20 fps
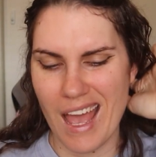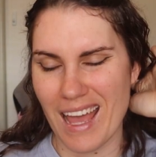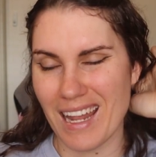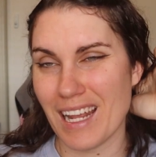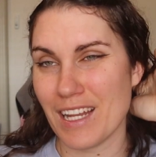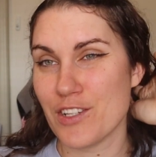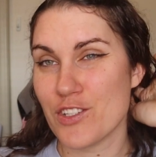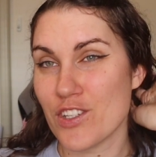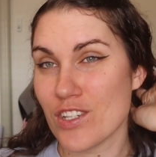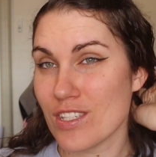And
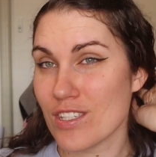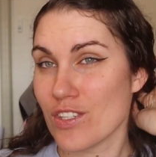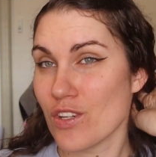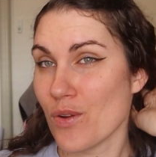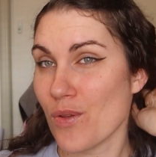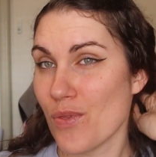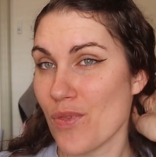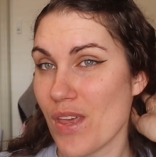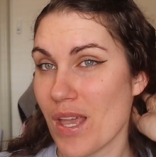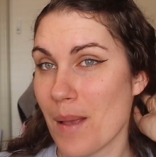I just
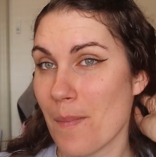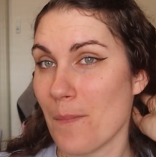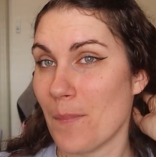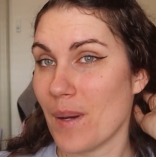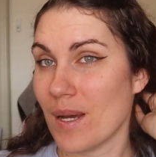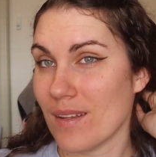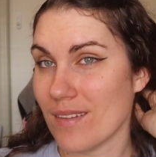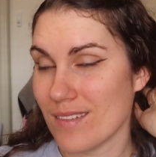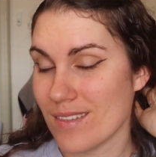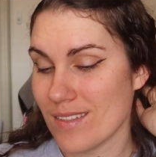don't think
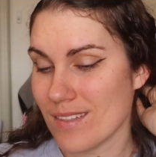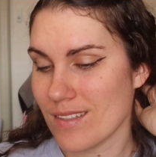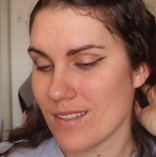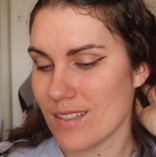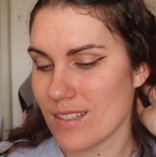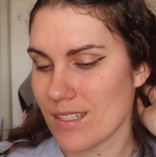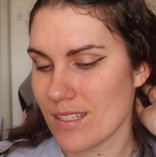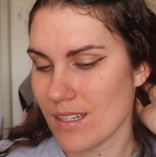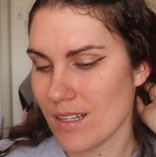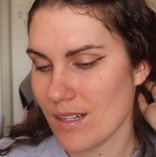
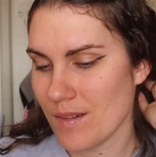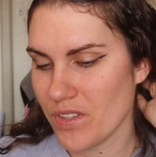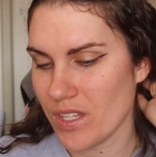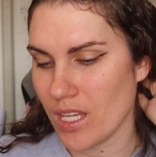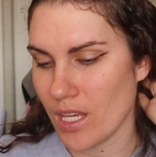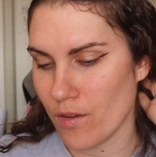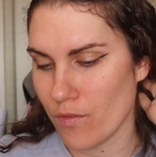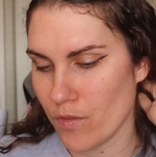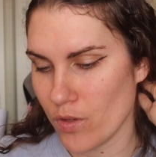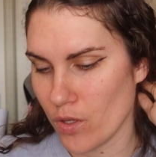buttons
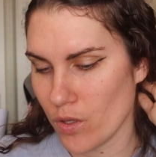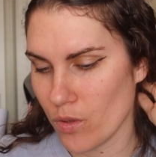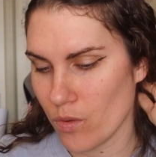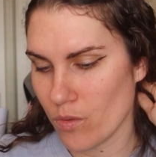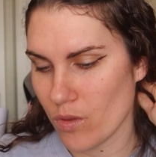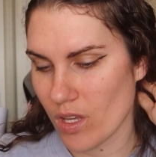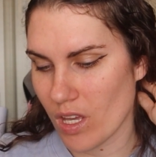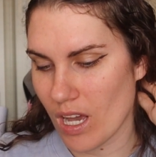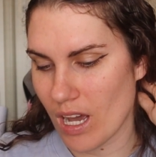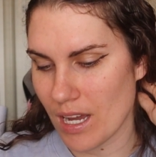give
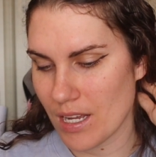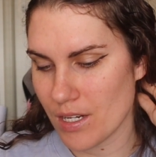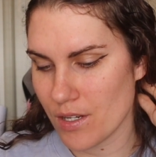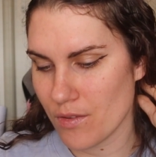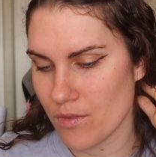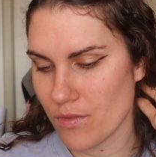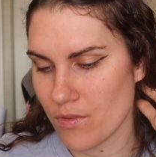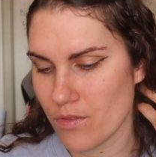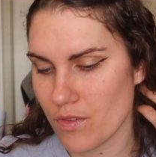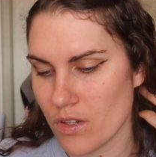you the kind
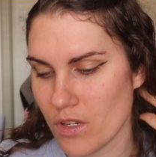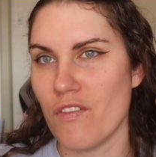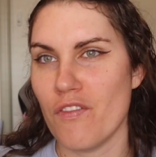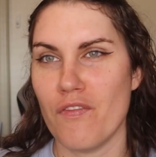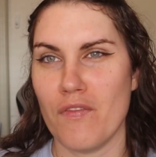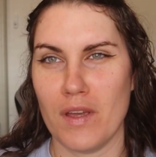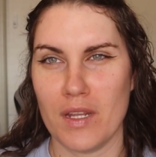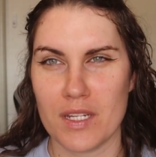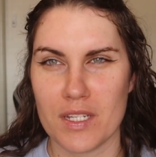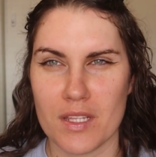of
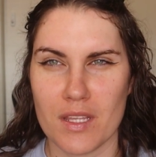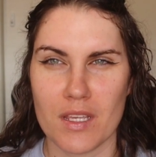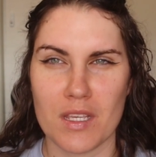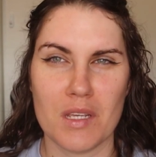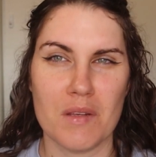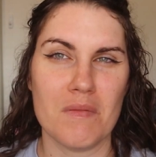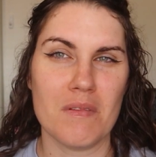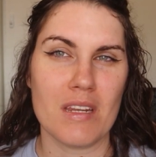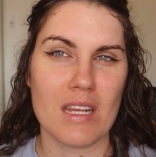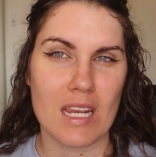fit that
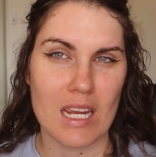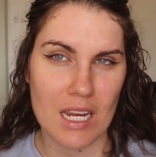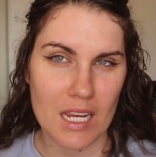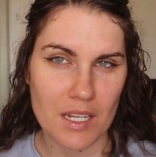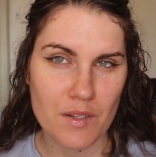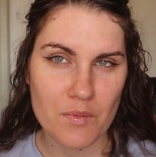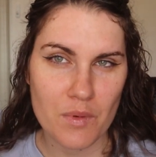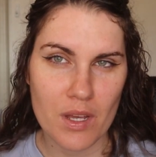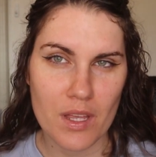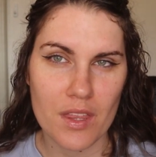you
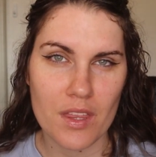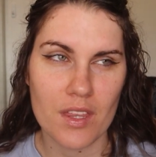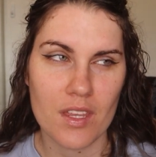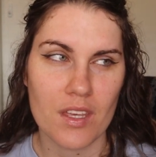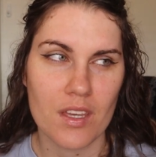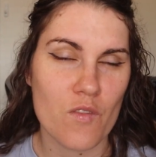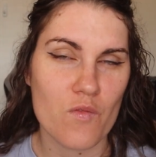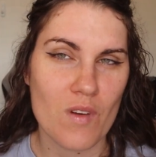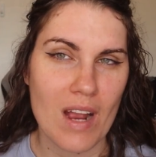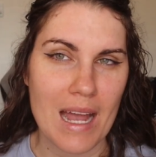need with
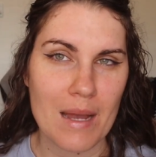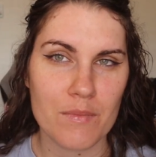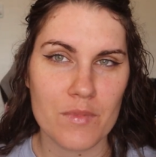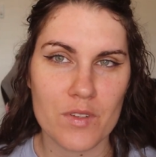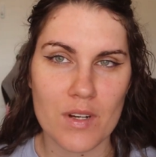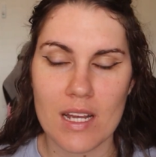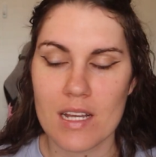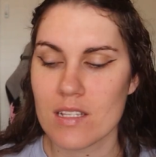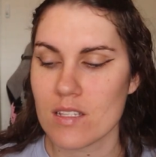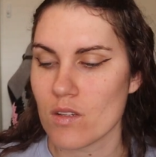a wrap
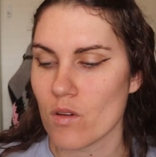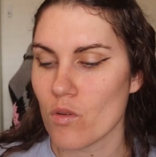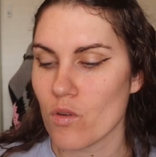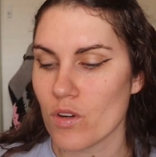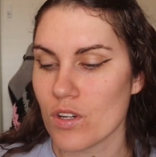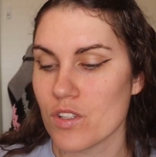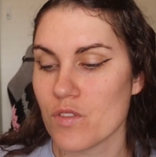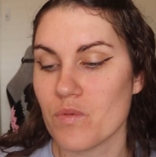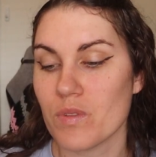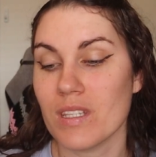dress,
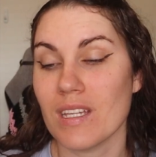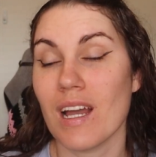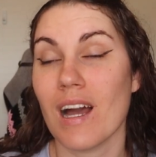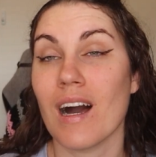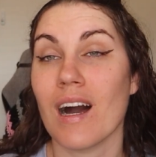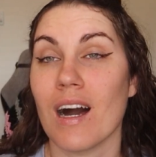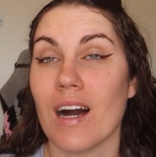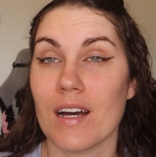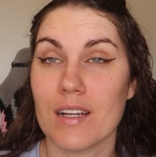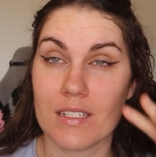or it's really
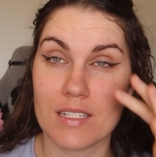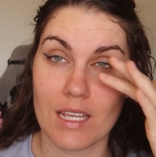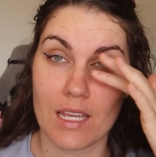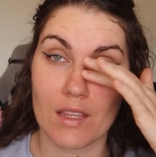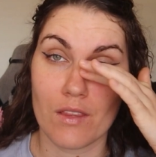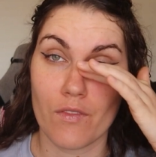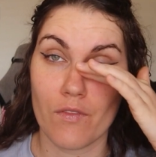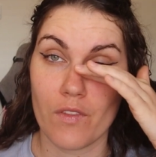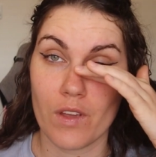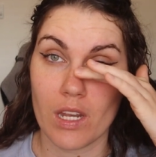hard to
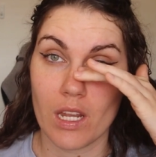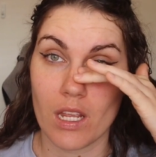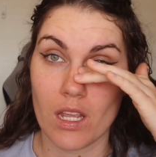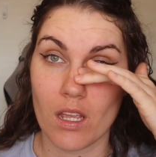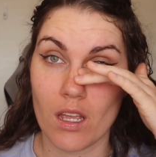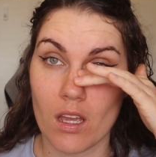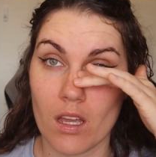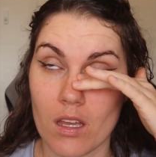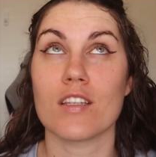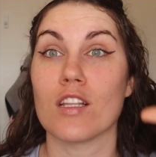get the
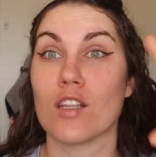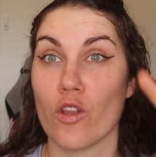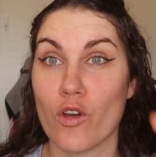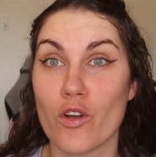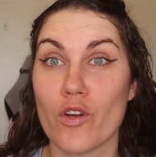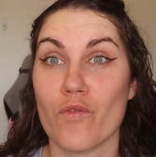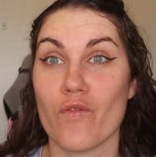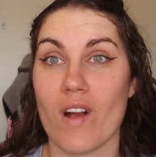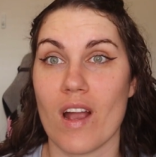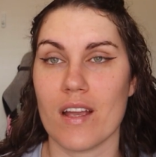fitting to
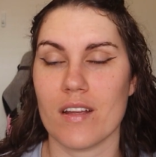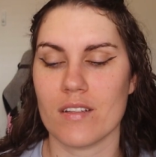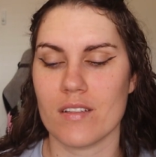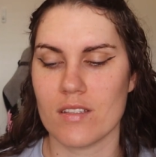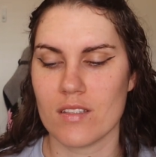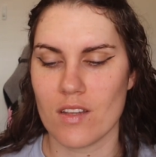look right.